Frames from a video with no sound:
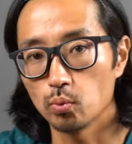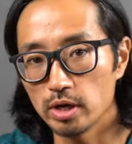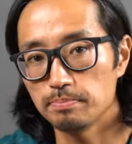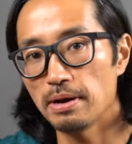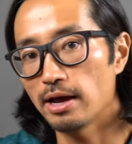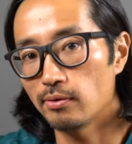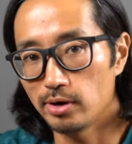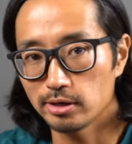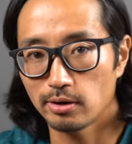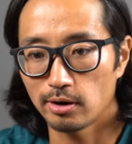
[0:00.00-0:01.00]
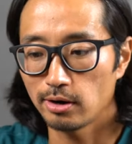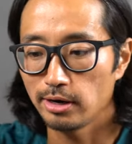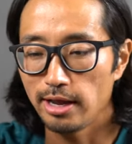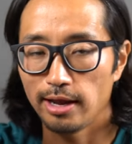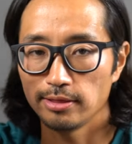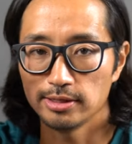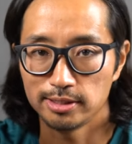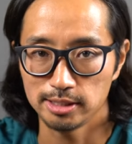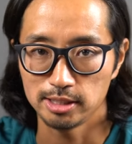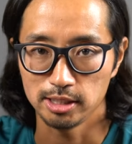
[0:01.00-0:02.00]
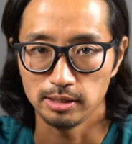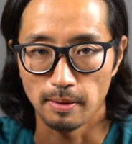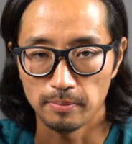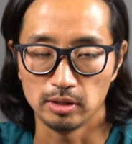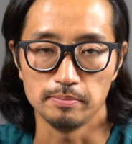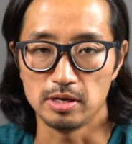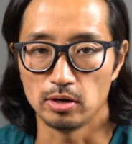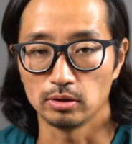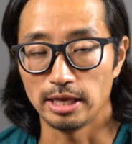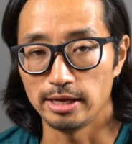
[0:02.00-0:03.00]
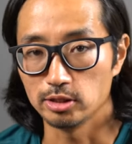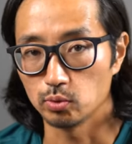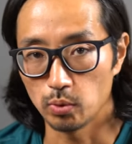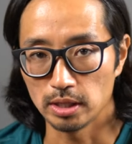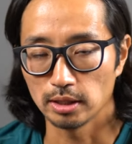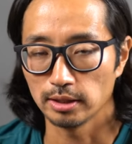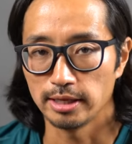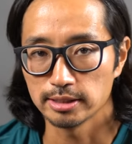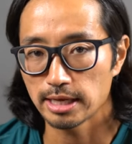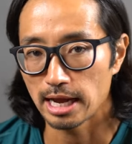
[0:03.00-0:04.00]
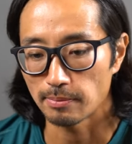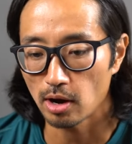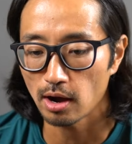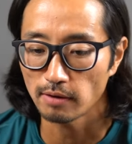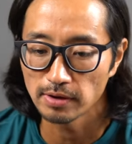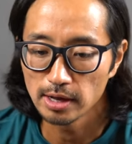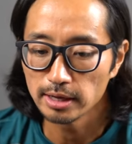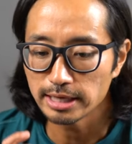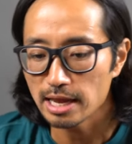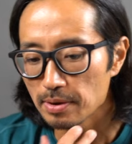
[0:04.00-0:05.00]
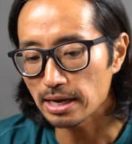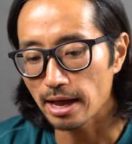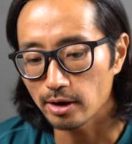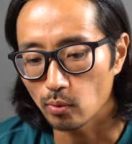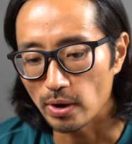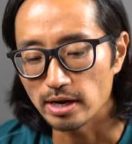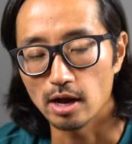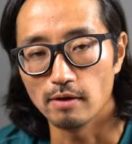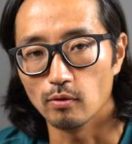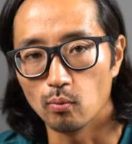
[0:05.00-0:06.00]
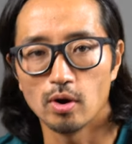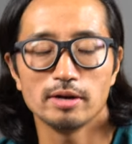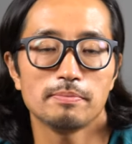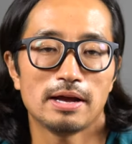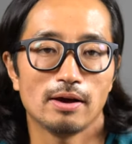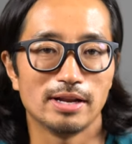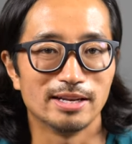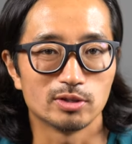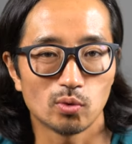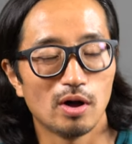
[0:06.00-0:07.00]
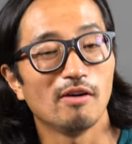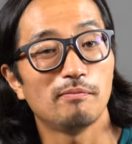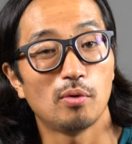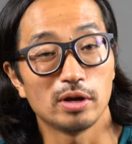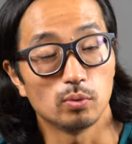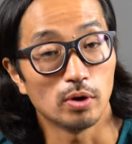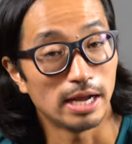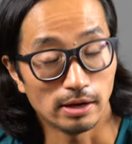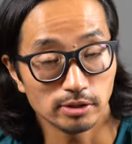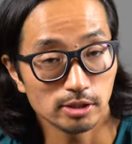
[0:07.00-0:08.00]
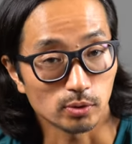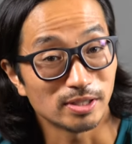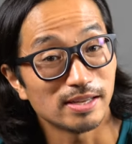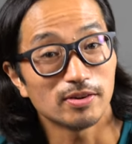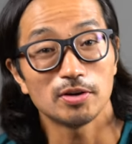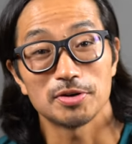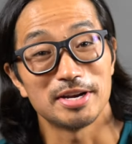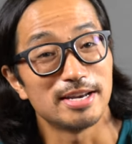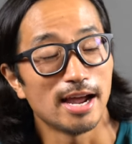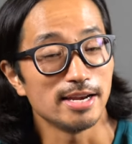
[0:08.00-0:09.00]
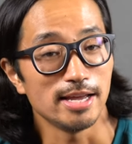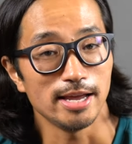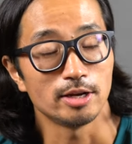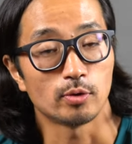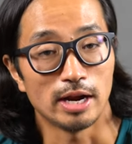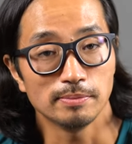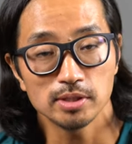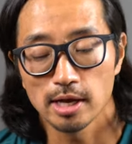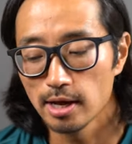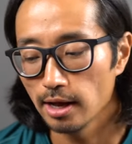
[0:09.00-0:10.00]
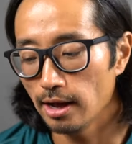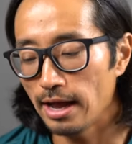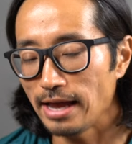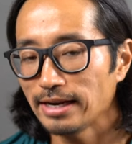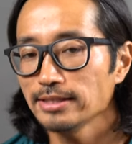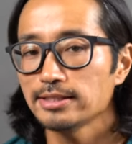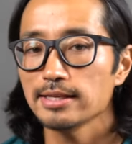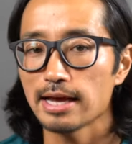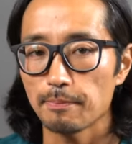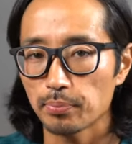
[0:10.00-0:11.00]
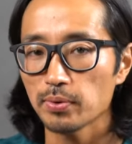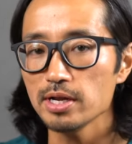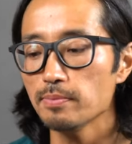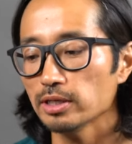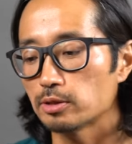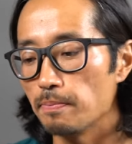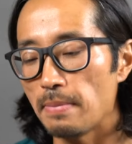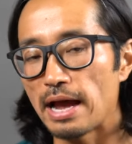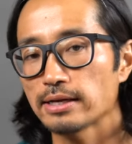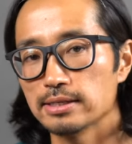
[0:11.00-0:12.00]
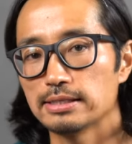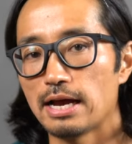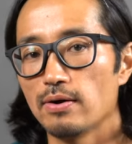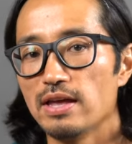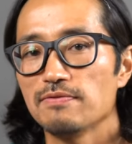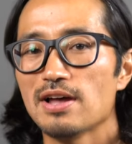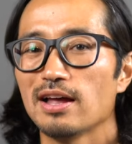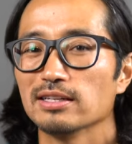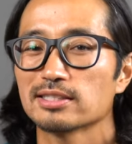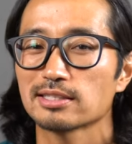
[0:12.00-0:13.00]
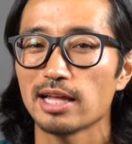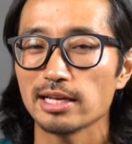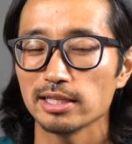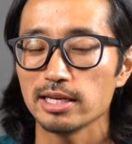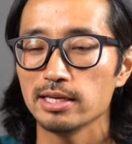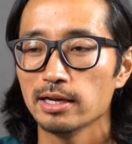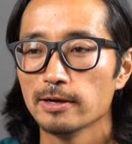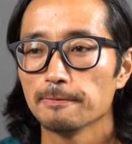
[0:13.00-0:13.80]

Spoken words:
with battery card and the 16mm lens with lens cap off came in at a weight of 1 pound and 12.1 ounces, or 798 grams, and I'd say that pretty much maxes out, if not slightly